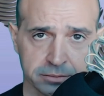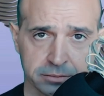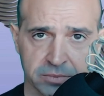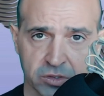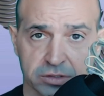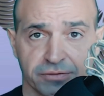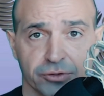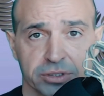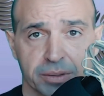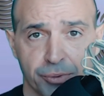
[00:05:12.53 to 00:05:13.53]
Dr.
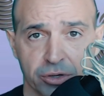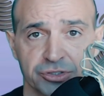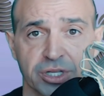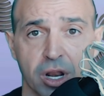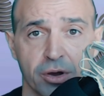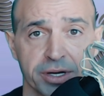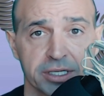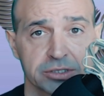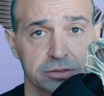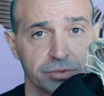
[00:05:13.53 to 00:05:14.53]
Ford approached the
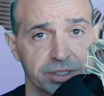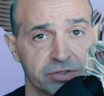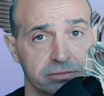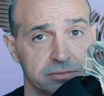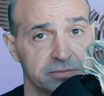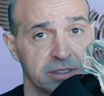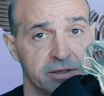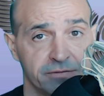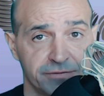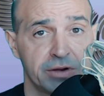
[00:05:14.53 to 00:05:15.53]
lawyers with some
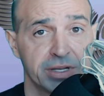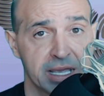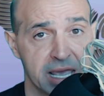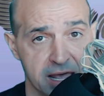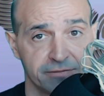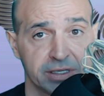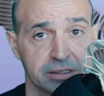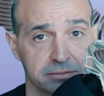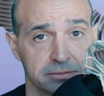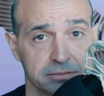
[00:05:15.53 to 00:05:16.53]
very heavy,
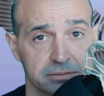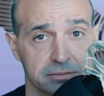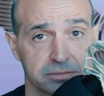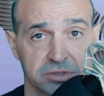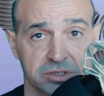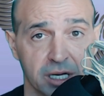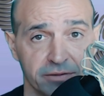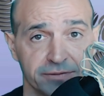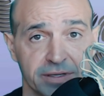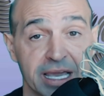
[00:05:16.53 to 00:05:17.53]

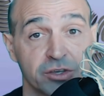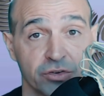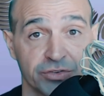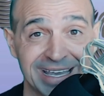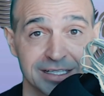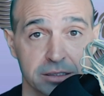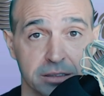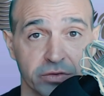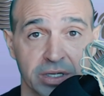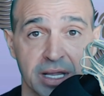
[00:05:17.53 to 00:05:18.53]
tough
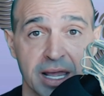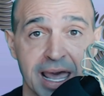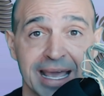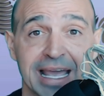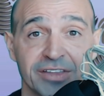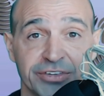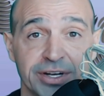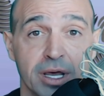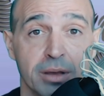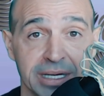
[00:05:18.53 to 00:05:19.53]
accusations against the
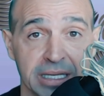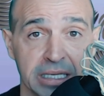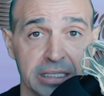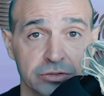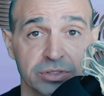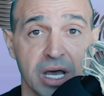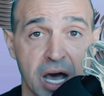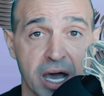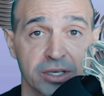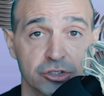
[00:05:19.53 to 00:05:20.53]
nominee to the
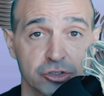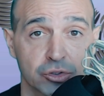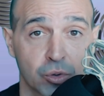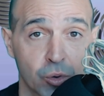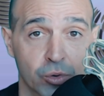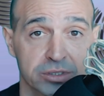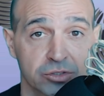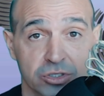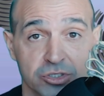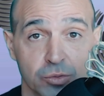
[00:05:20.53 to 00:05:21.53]
highest court,
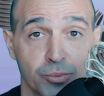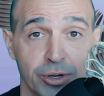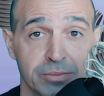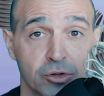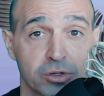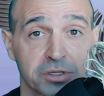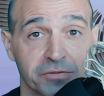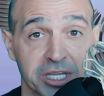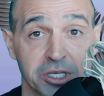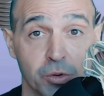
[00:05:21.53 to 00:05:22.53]
the Supreme Court of
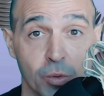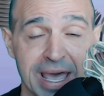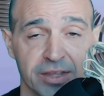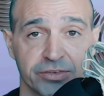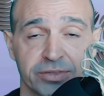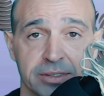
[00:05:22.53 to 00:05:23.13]
the US.